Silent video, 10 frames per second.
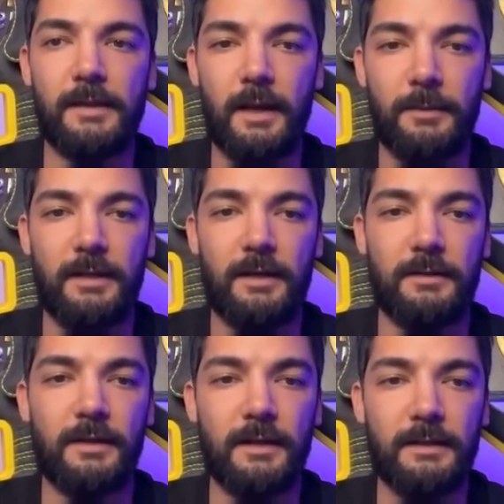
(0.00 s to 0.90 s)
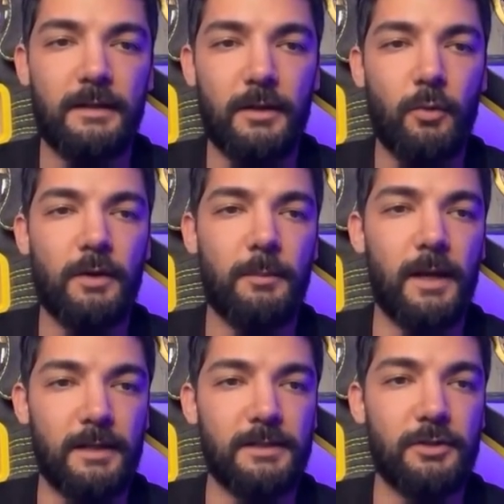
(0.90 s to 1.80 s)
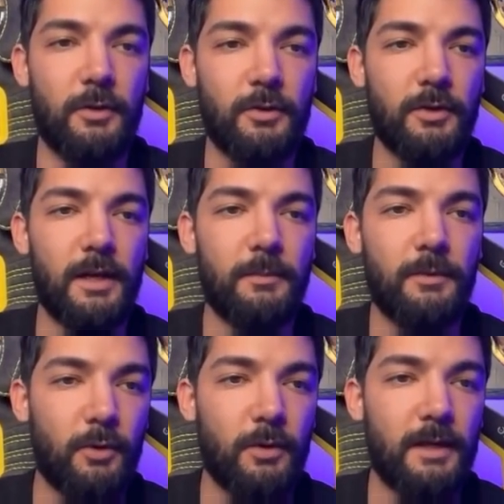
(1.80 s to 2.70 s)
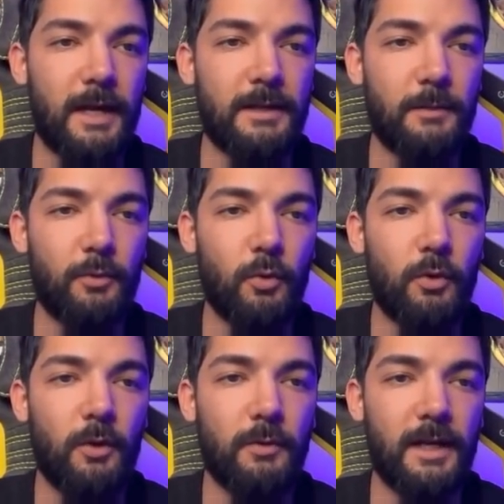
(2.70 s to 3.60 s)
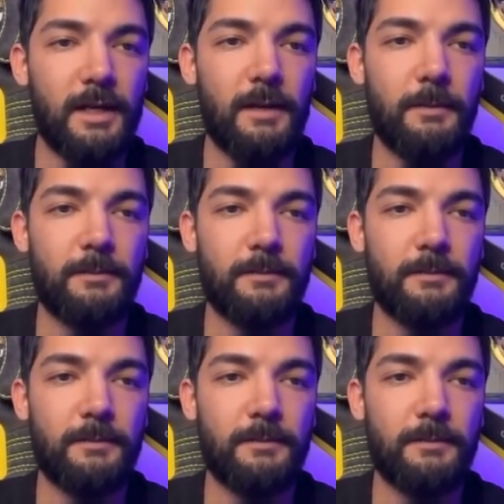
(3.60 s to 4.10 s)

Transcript: Yapsiter, friends. You want to buy this too. You came, look, it has a pool on Radium.